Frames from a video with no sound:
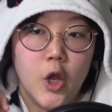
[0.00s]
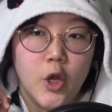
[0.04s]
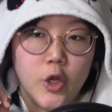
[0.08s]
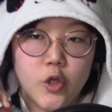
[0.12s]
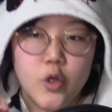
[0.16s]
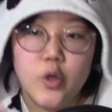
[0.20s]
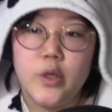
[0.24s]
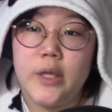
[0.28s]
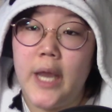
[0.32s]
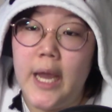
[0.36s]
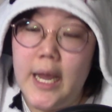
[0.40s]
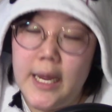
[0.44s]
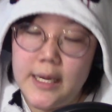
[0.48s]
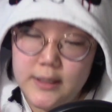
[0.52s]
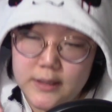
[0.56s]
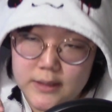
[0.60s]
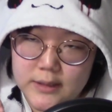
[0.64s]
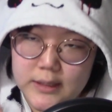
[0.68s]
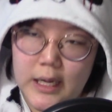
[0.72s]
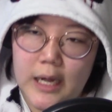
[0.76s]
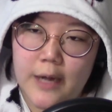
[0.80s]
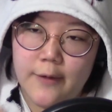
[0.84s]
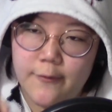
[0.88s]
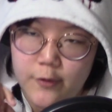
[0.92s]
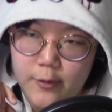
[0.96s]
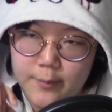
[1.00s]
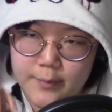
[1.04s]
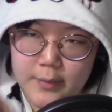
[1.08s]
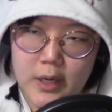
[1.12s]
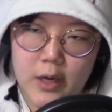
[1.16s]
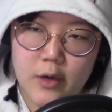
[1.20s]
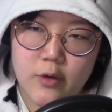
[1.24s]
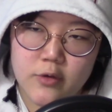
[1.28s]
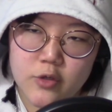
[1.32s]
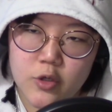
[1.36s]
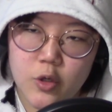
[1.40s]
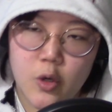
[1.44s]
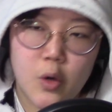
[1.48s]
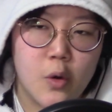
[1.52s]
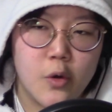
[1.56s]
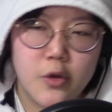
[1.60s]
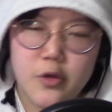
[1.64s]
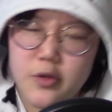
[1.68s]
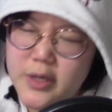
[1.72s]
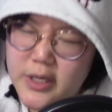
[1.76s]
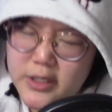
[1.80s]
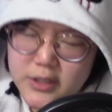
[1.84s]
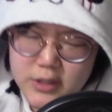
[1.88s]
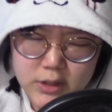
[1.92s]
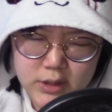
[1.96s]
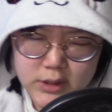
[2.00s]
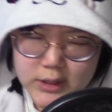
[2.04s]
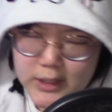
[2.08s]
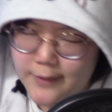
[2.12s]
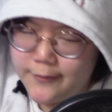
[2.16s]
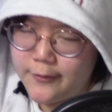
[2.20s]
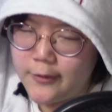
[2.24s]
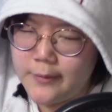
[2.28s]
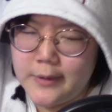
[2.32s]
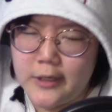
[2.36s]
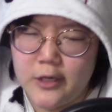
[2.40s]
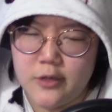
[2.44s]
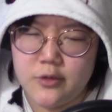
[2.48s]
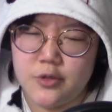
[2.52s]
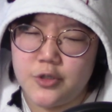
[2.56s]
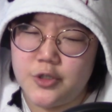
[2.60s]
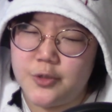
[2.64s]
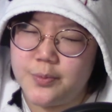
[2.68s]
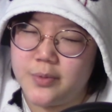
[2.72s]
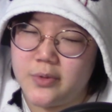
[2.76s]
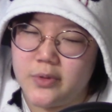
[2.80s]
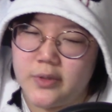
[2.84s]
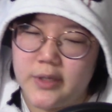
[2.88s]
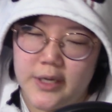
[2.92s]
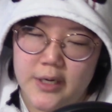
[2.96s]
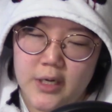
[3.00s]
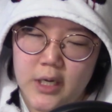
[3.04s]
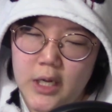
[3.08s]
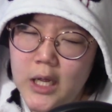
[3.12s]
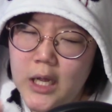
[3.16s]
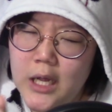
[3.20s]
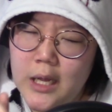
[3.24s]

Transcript: You can start from Naruto, or you can just start from Naruto Shippuden.